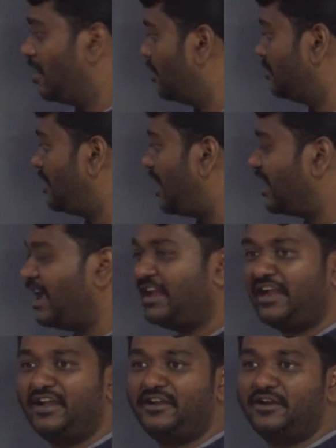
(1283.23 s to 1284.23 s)
They again
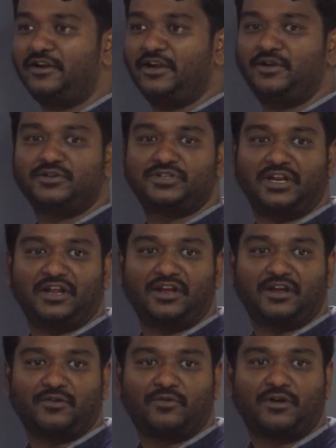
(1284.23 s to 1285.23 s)
entered into Sri
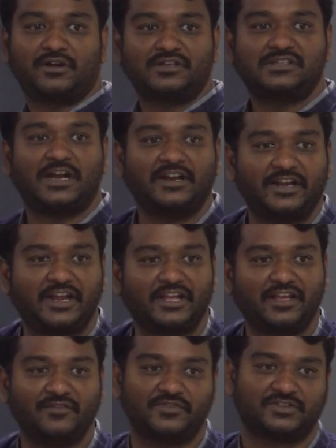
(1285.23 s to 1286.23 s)
Lankan water, started
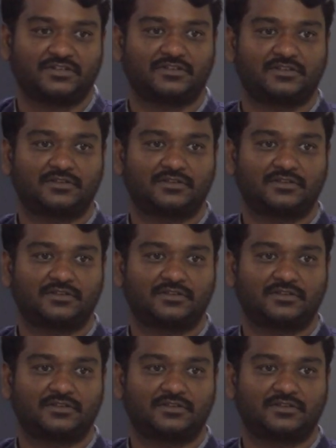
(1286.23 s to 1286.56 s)
taking fishes.